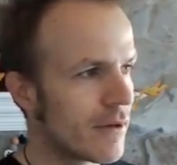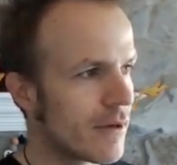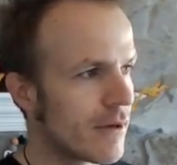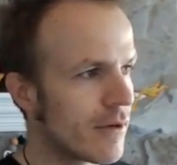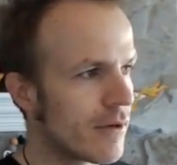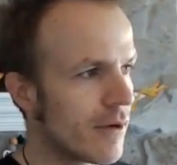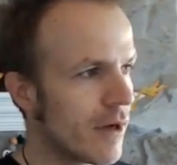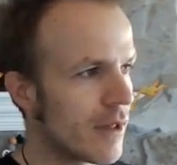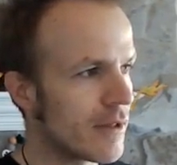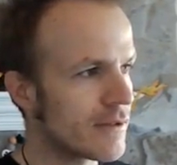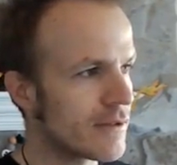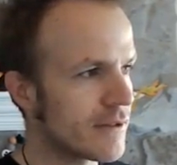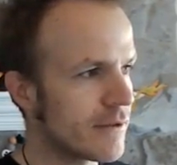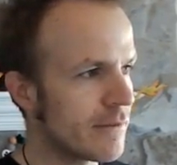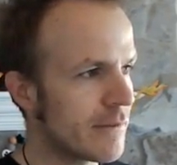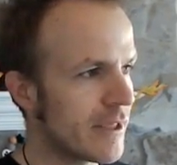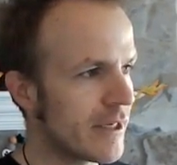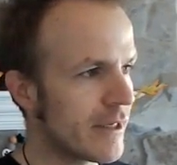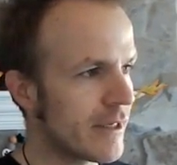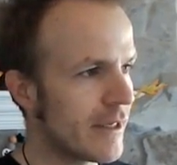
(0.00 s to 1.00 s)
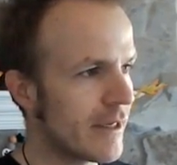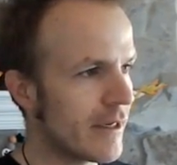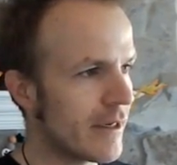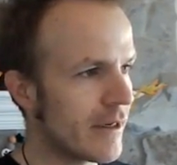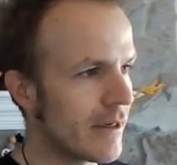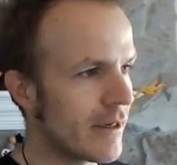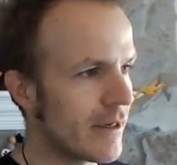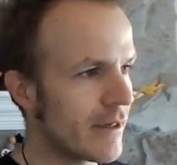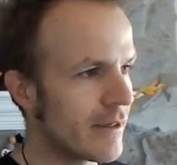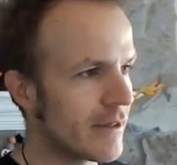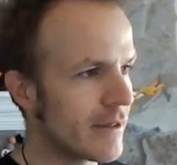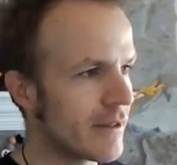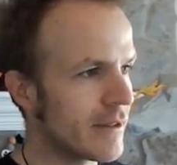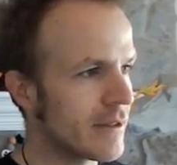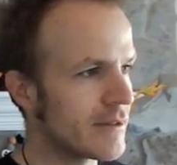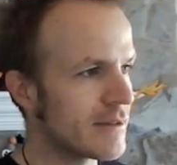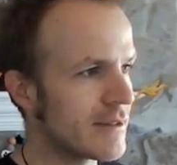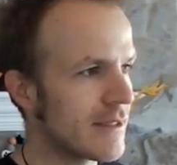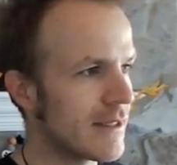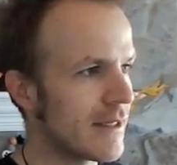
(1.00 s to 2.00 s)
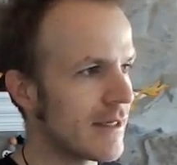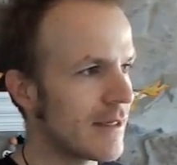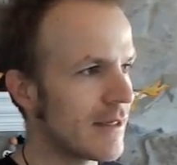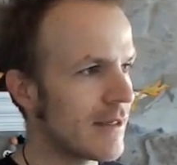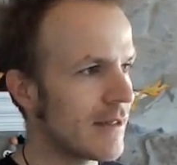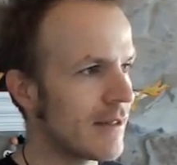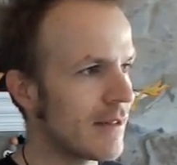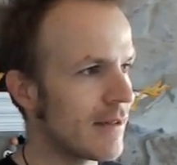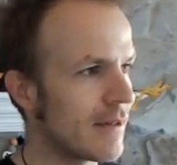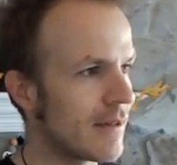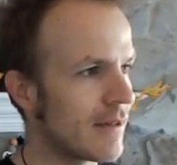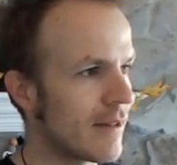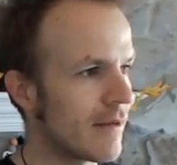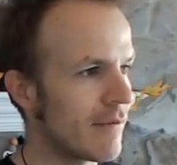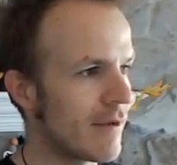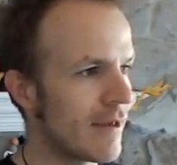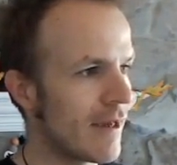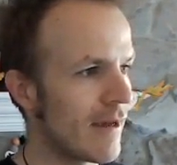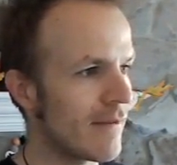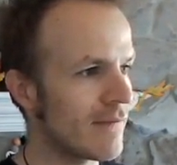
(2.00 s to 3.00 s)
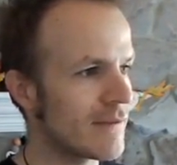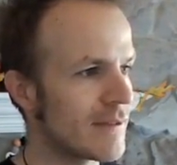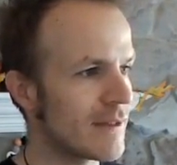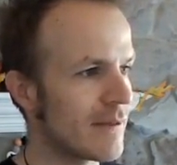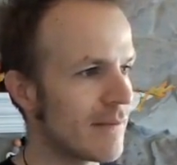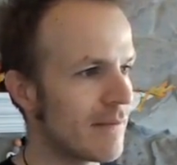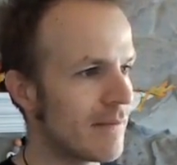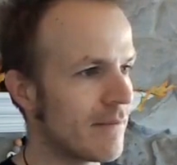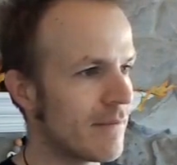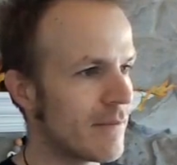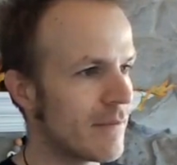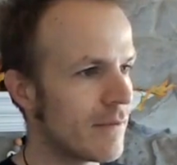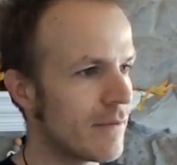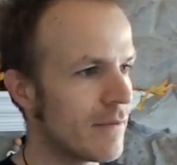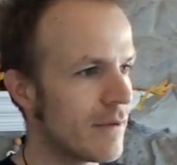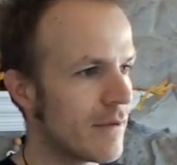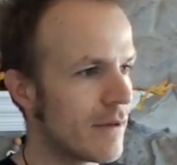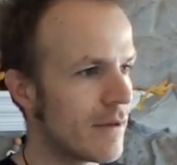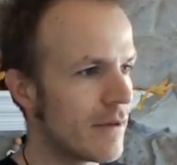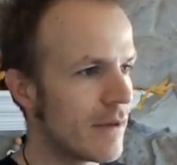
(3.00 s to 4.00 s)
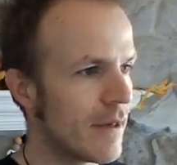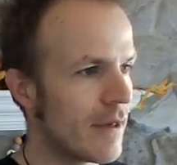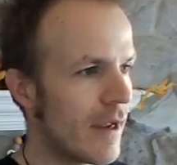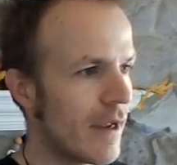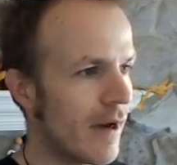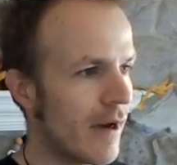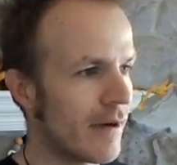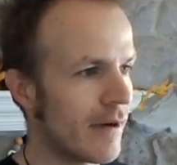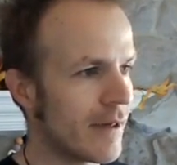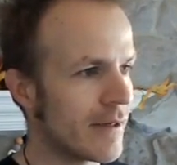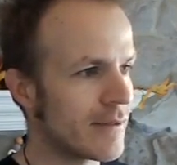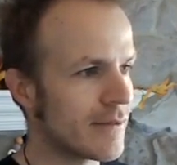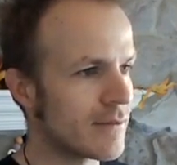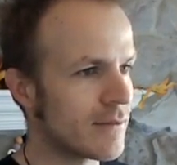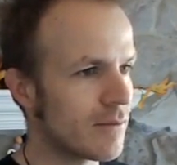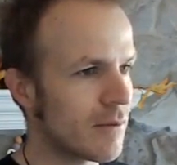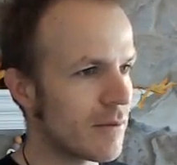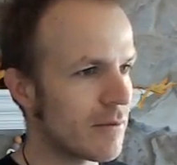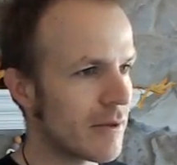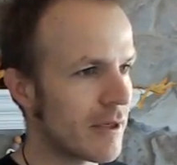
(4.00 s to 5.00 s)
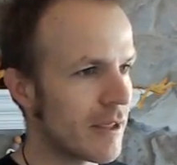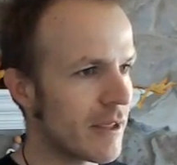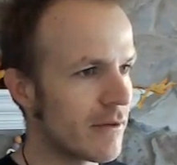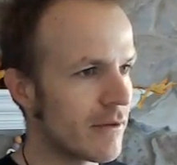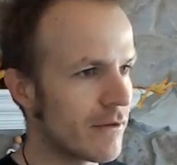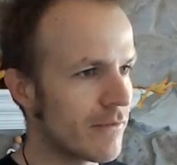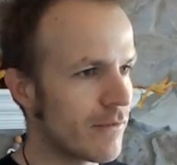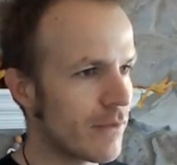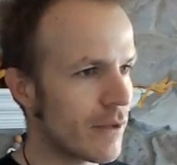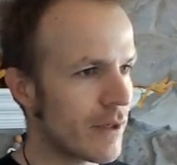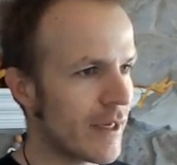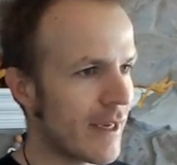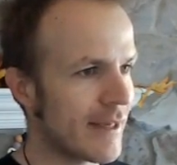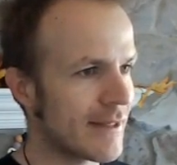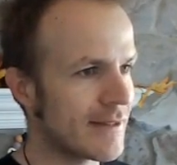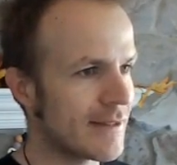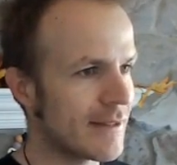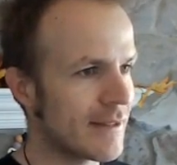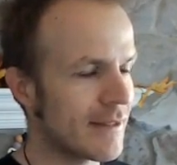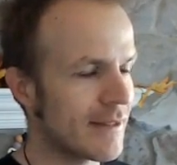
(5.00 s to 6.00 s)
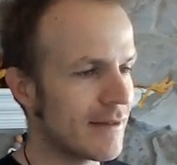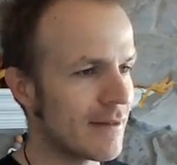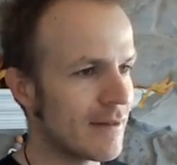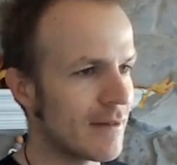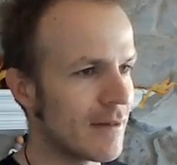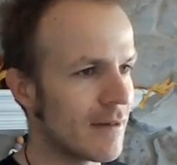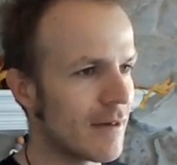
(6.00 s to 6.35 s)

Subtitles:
I'll zoom in here and you can see that we have some areas where we can do forecasting.